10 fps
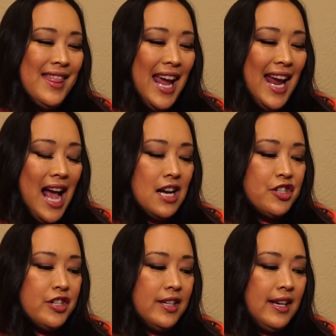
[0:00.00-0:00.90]
They
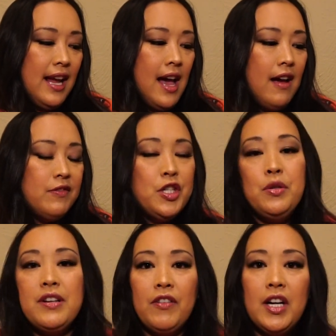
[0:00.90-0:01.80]
actually have
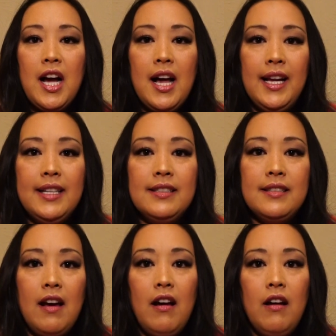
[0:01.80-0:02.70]
two different
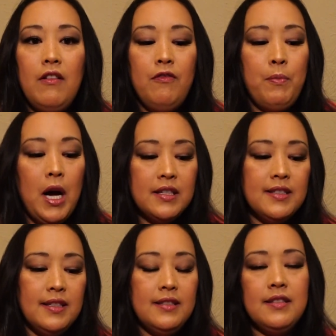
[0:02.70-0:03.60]
kinds of
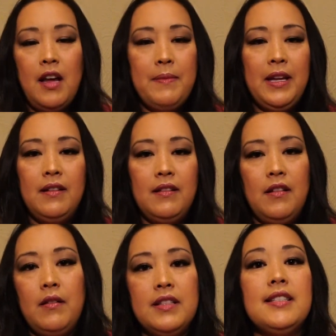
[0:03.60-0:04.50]
boxes. I mean,
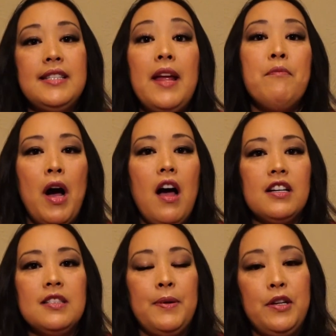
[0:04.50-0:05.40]
it's the same
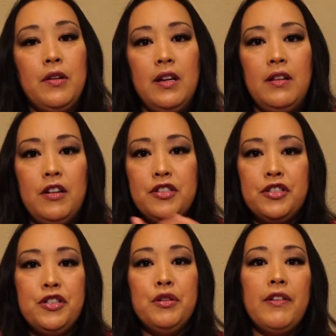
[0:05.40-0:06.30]
box, but
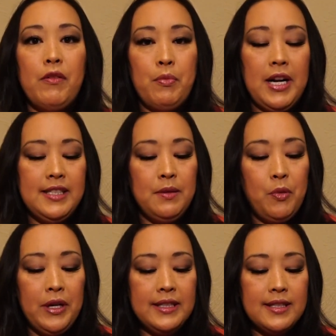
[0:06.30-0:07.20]
there's two different pricing
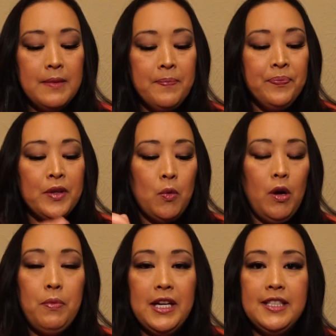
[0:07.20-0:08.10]
points.
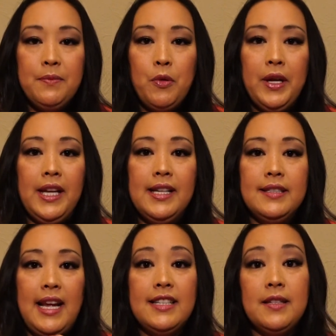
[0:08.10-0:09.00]
One pricing point
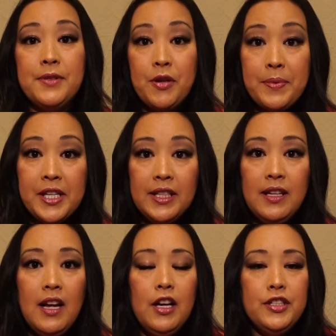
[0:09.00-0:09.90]
is a
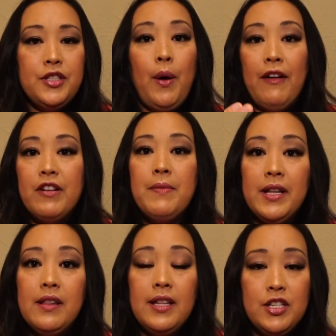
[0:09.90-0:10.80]
subscription. So every
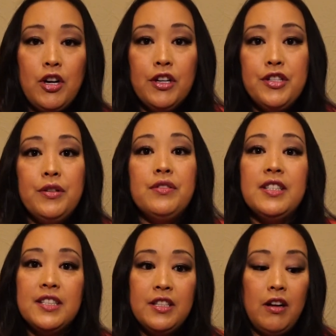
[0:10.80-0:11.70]
month they charge you
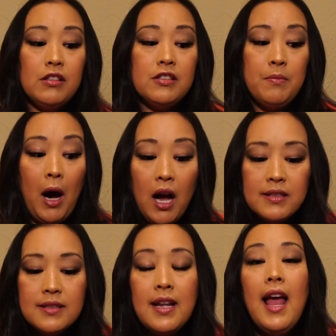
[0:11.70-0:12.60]
$60 a
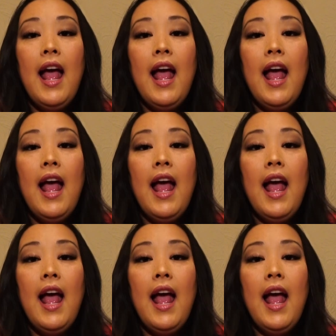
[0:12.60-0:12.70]
box.